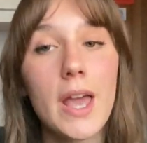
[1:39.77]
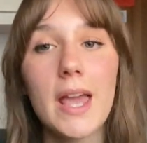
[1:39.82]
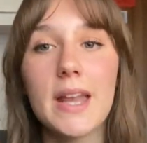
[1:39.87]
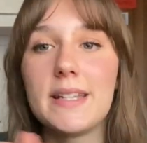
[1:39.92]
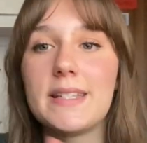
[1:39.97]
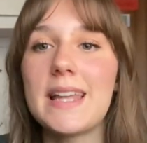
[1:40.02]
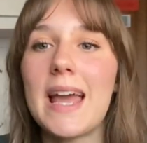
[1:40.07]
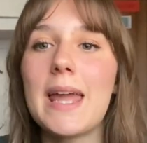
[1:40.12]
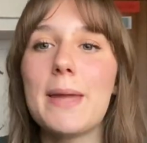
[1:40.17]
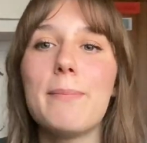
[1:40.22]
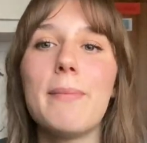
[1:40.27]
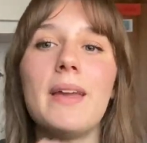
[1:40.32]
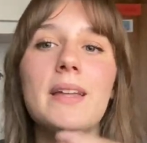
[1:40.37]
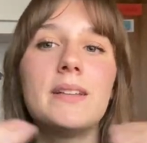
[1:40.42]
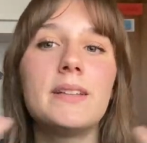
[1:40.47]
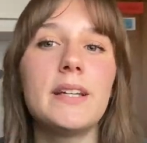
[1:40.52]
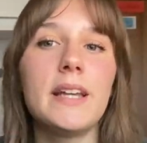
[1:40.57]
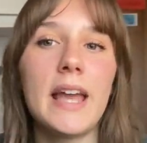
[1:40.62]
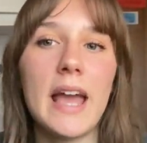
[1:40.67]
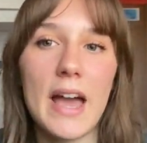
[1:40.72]
They
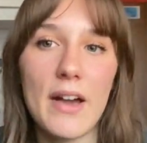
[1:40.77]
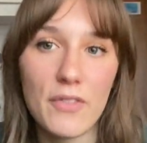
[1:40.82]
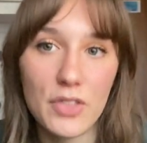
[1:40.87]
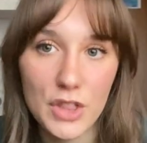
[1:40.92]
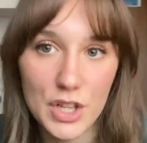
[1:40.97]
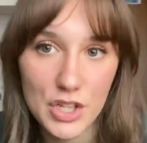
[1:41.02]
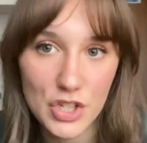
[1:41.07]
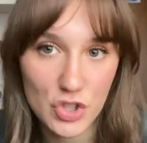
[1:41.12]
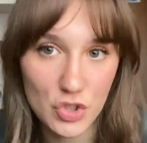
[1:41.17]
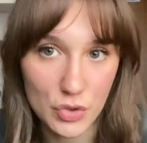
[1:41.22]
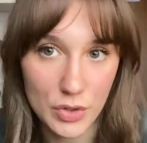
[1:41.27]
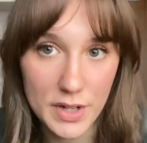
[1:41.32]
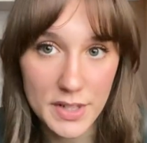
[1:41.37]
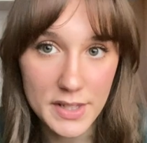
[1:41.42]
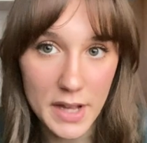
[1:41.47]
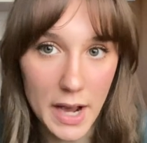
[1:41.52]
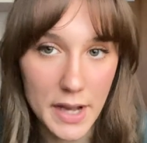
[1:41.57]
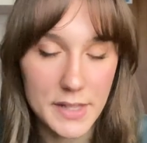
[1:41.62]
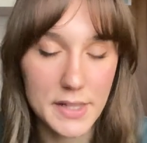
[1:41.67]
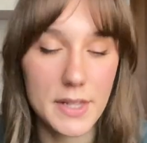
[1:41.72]
mainly have these three
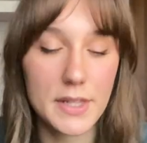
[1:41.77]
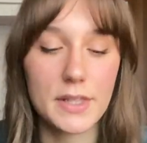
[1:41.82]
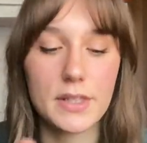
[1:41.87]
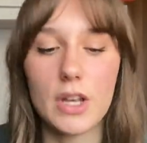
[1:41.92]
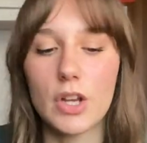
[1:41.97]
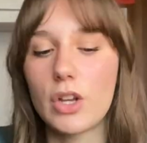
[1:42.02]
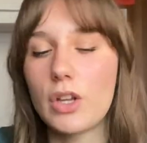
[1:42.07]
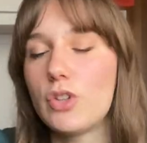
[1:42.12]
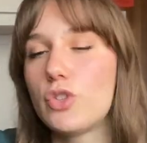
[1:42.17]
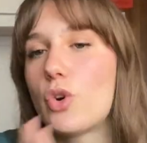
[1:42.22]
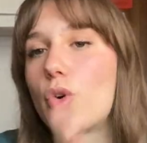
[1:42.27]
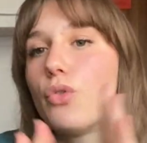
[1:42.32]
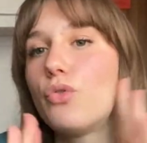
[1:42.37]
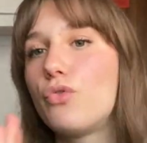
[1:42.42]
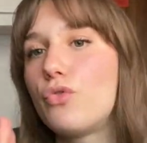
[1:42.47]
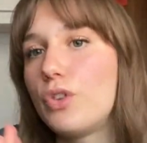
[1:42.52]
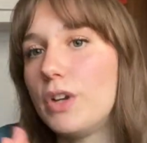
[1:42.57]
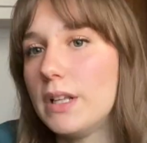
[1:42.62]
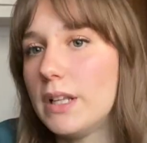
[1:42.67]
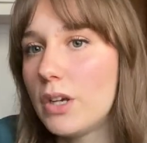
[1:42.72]
sizes, they
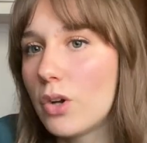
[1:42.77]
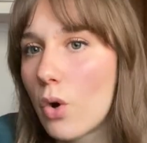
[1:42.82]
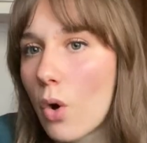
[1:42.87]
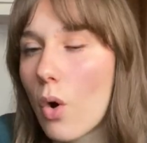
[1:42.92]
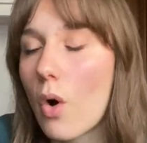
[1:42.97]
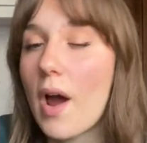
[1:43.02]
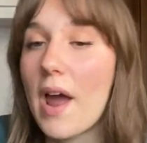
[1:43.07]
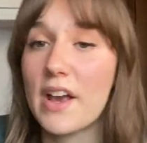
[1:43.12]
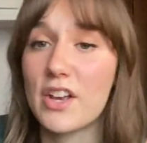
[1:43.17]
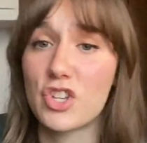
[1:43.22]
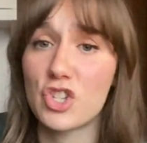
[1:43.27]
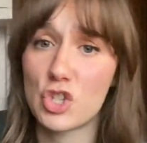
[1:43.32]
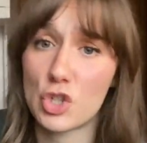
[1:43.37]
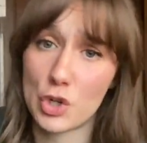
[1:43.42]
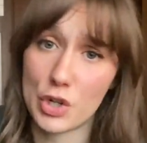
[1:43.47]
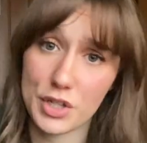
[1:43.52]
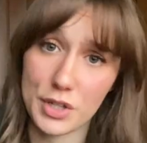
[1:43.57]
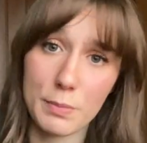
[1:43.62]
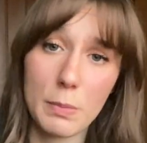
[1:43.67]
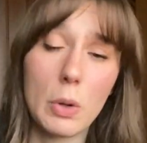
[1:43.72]
don't really go
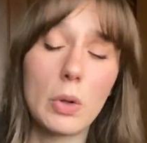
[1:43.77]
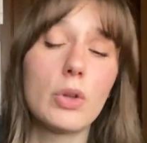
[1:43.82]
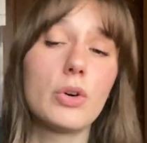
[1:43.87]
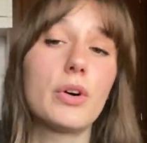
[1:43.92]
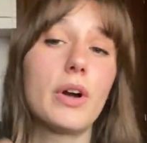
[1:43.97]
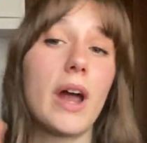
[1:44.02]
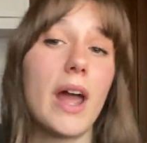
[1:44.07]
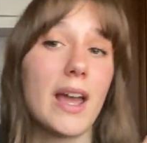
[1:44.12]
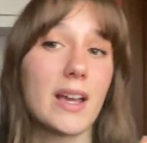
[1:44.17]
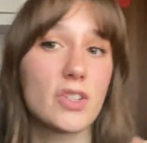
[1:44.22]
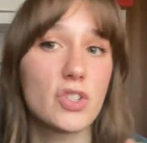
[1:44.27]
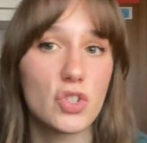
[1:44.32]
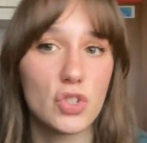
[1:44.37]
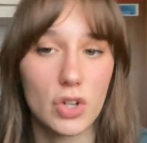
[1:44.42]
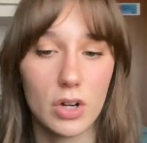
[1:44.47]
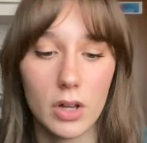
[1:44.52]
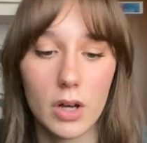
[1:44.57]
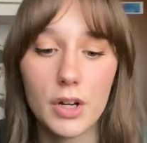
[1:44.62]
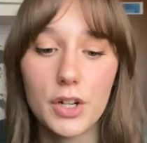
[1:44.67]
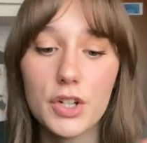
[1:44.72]
extra small or
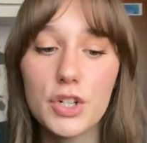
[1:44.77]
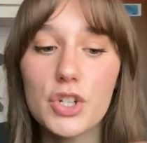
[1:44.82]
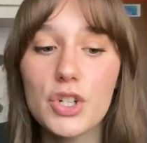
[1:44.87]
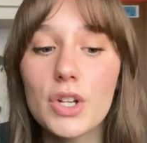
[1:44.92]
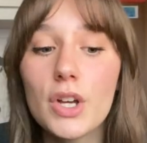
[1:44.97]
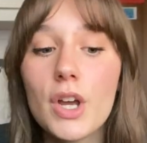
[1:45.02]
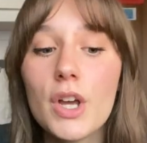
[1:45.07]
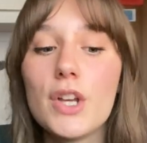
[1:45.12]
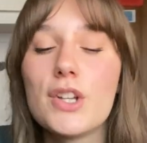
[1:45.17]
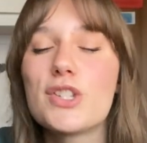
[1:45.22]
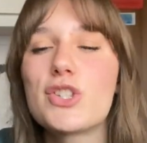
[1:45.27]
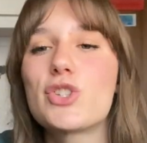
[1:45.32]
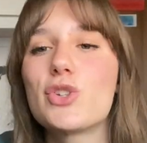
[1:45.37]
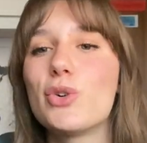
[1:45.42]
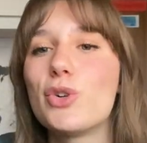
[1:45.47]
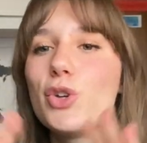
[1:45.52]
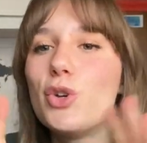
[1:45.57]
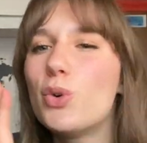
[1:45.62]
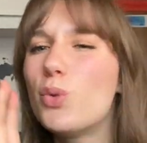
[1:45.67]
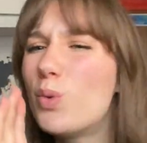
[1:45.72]
extra large, so
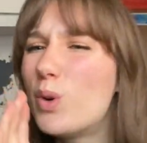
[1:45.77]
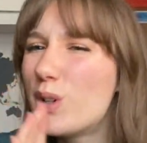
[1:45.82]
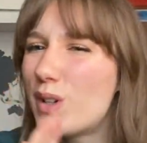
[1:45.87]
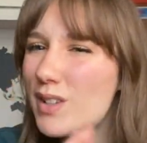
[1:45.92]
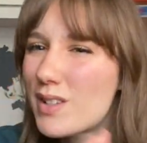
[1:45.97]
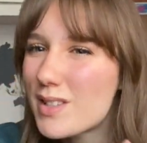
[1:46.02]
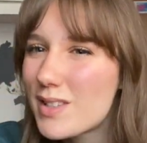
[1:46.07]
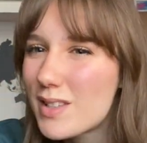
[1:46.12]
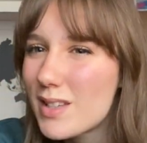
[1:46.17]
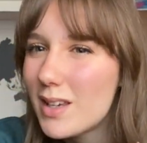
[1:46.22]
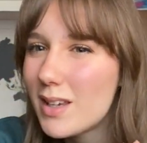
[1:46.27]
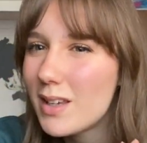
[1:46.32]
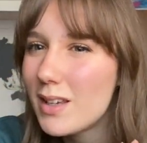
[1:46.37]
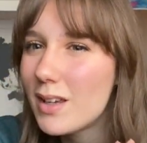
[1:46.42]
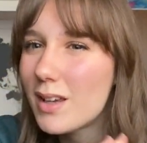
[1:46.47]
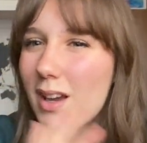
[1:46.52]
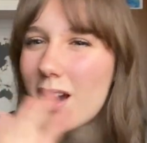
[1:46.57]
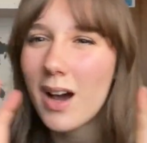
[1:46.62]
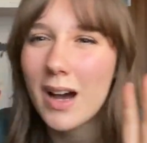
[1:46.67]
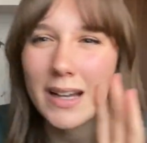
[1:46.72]
you want to
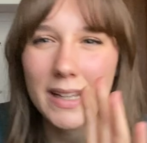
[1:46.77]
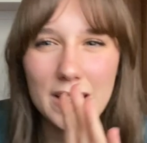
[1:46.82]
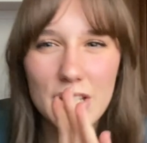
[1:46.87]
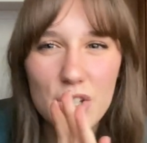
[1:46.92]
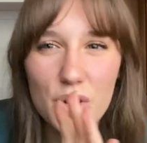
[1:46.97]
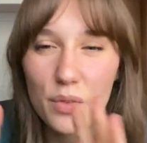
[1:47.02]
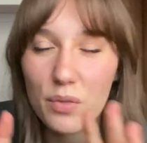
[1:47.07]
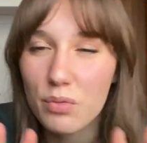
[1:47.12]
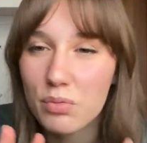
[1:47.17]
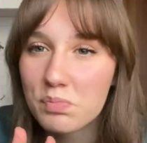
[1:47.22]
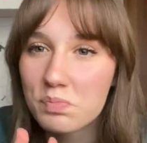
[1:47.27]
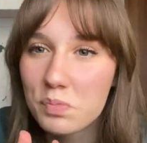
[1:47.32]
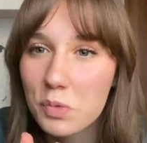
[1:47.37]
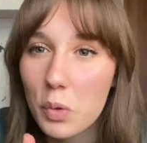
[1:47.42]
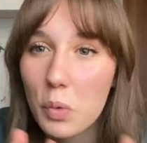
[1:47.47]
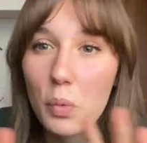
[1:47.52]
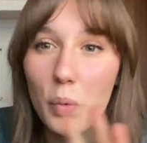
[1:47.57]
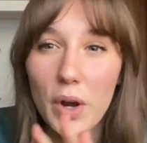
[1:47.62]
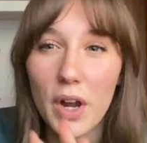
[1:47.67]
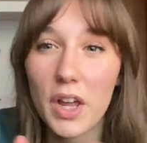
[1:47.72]
see kind of
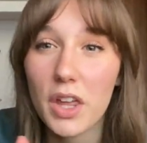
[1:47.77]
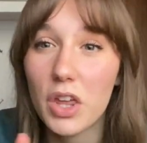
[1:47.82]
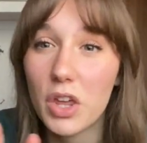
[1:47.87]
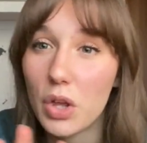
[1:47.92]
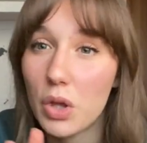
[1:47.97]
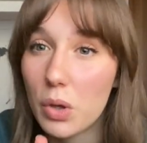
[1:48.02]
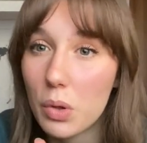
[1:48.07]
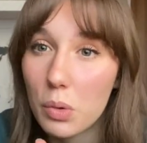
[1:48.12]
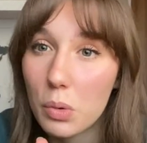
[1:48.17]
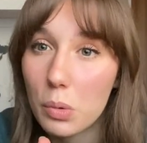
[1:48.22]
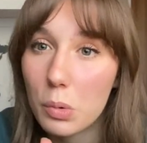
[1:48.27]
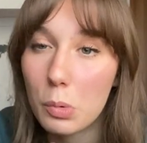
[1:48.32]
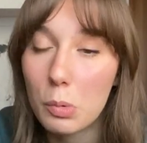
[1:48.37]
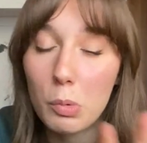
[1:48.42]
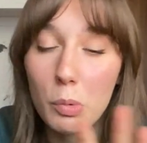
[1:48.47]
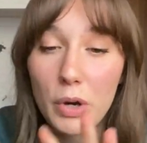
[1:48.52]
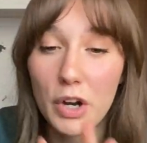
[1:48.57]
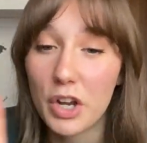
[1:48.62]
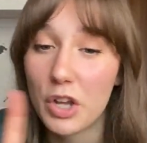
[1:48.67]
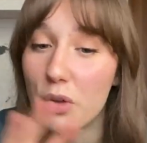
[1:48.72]
where
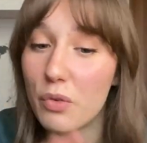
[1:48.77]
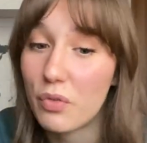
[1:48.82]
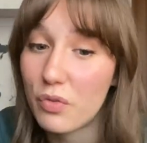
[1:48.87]
you